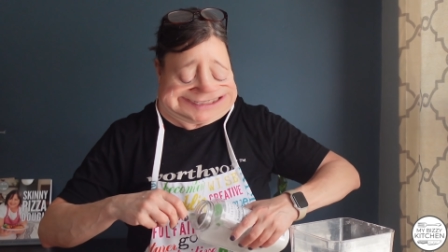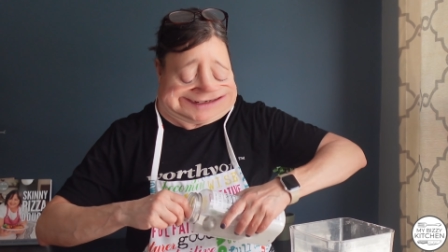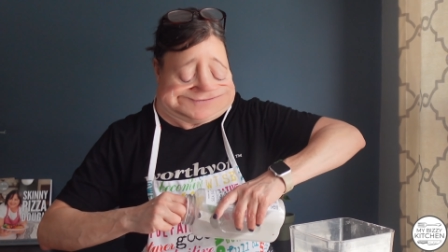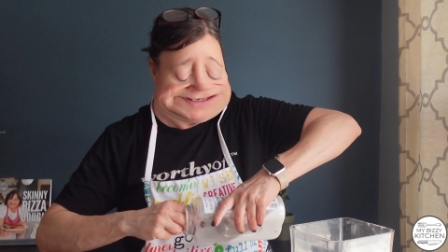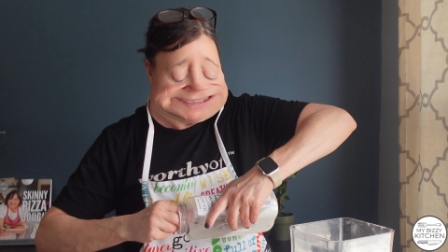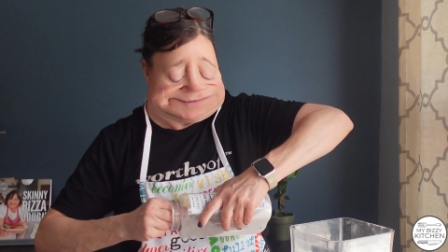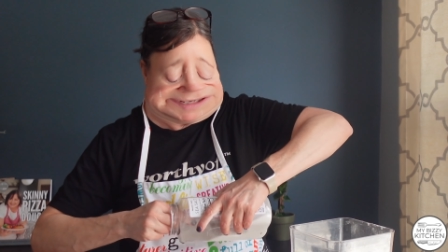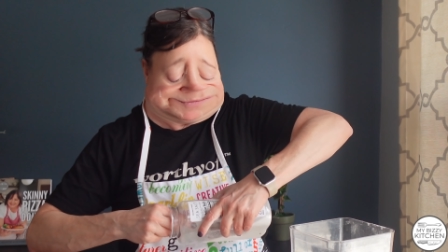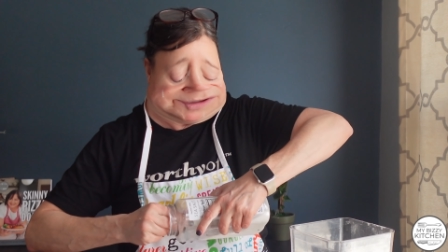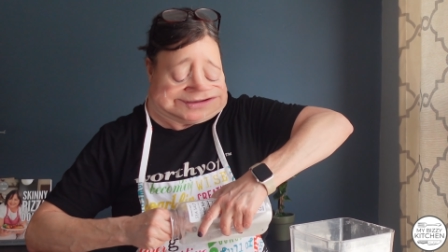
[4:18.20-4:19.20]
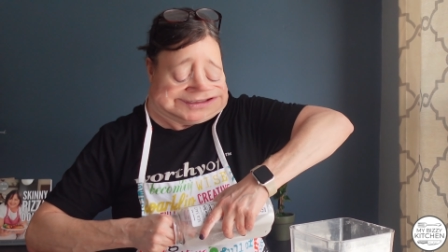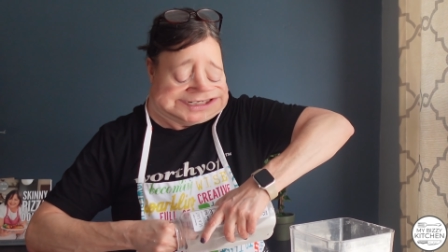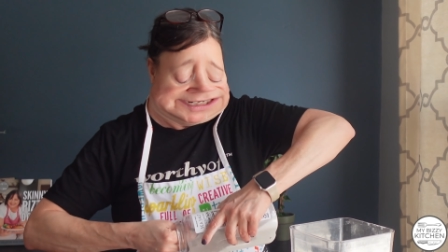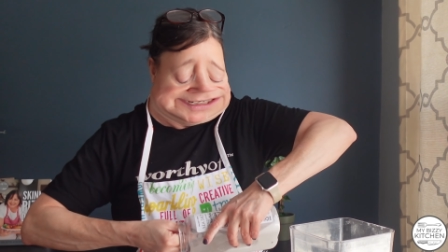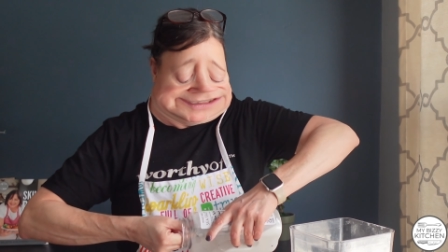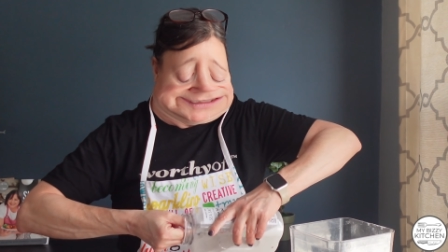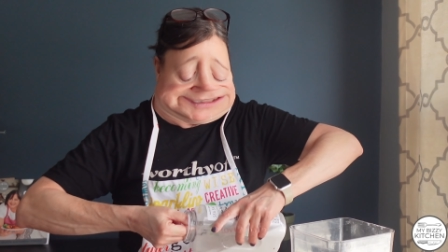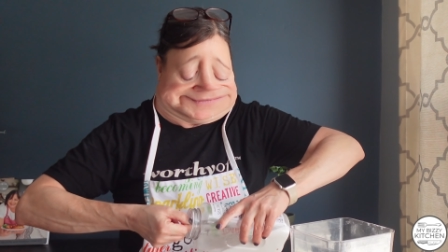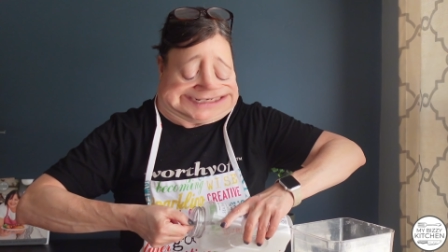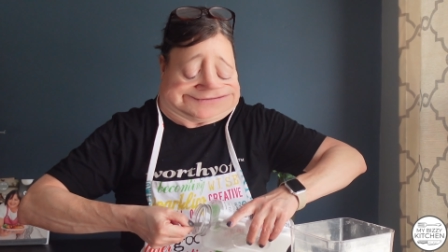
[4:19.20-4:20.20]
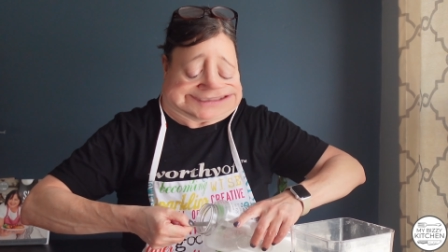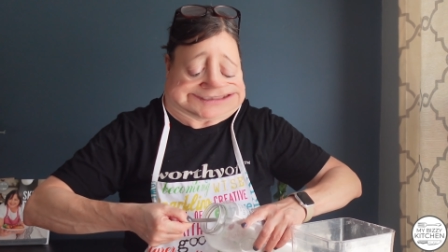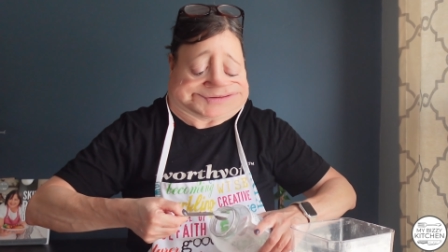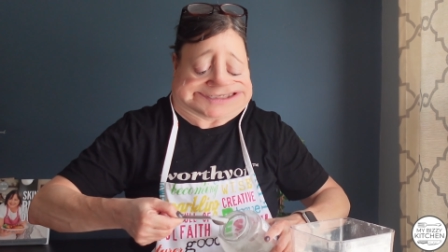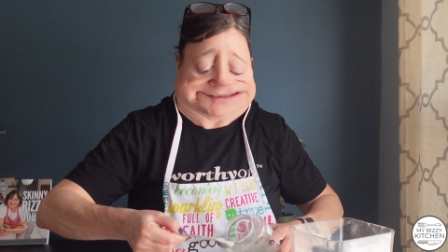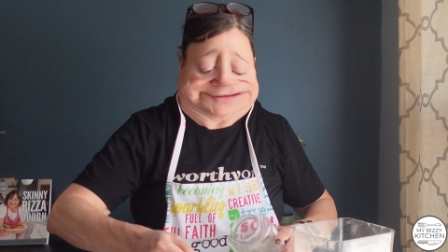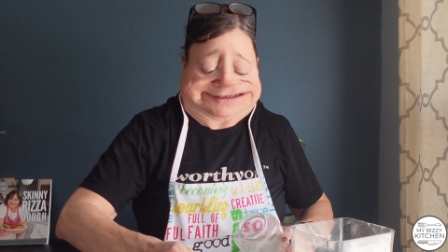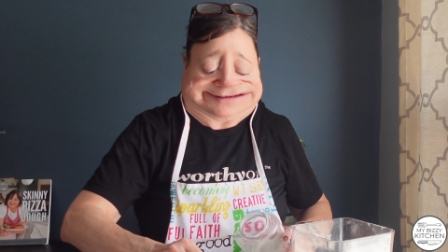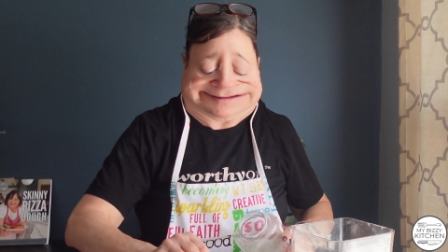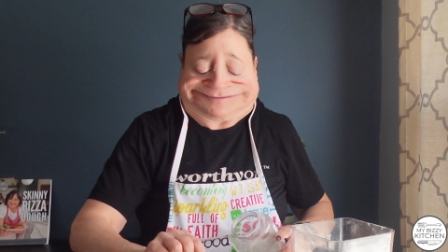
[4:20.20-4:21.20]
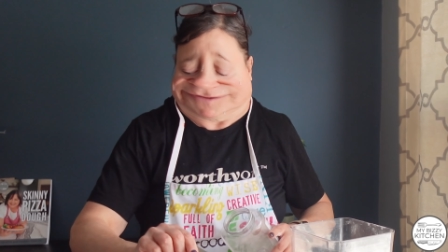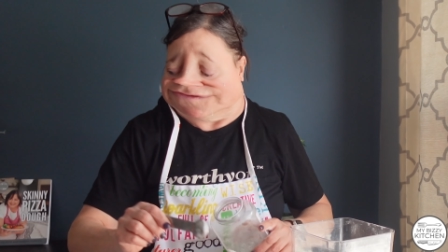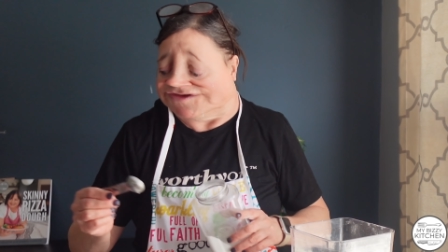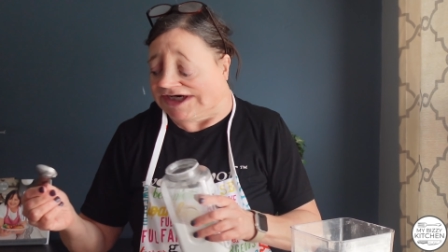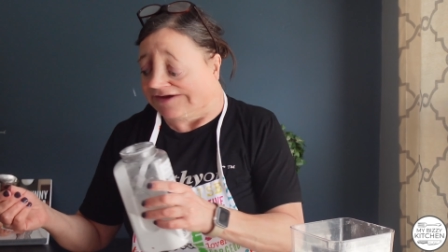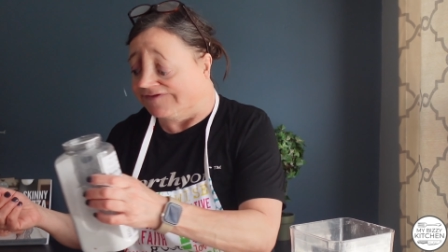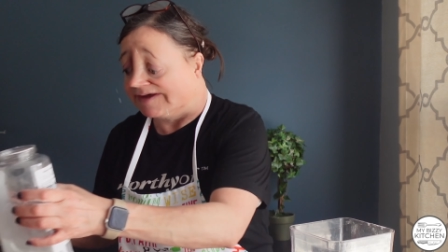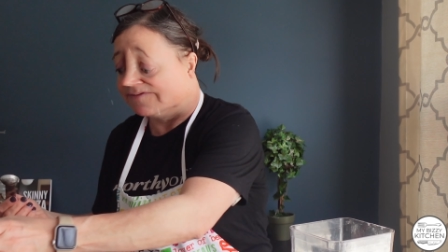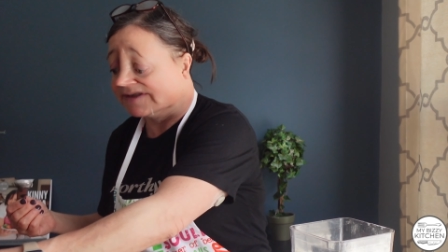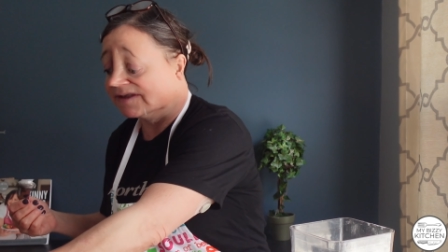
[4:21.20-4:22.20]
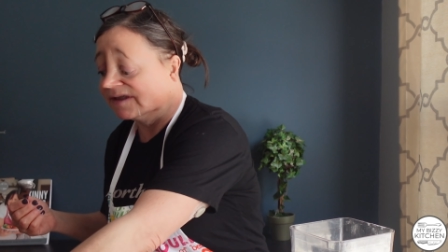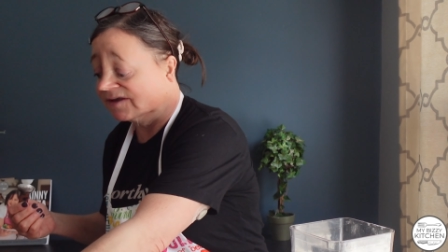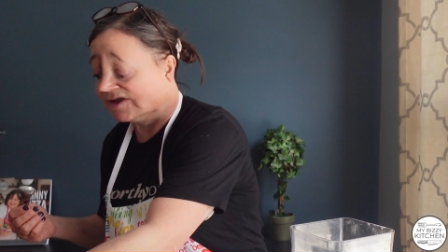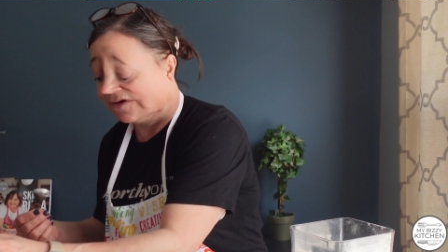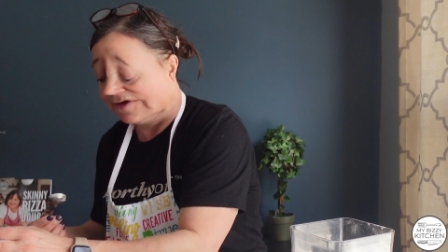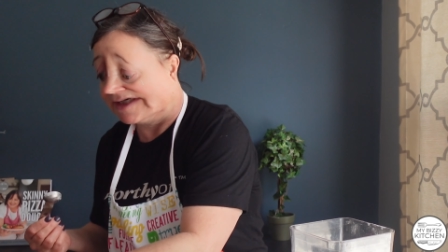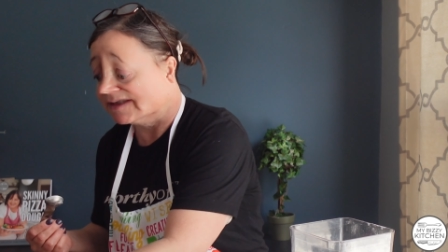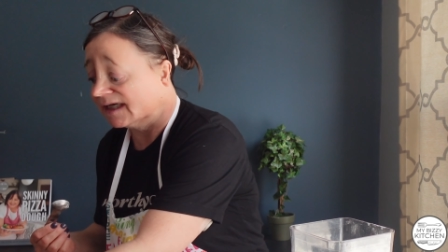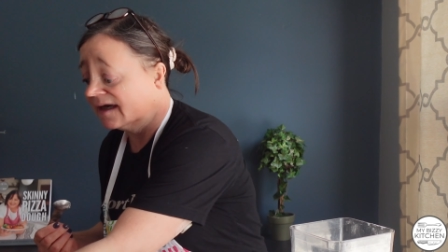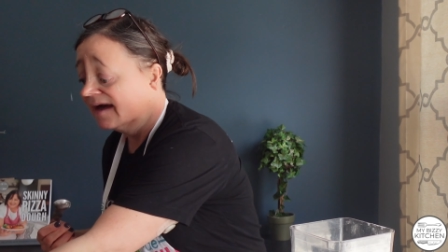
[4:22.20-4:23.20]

I convincing people to make recipes when the food photography was so crazy?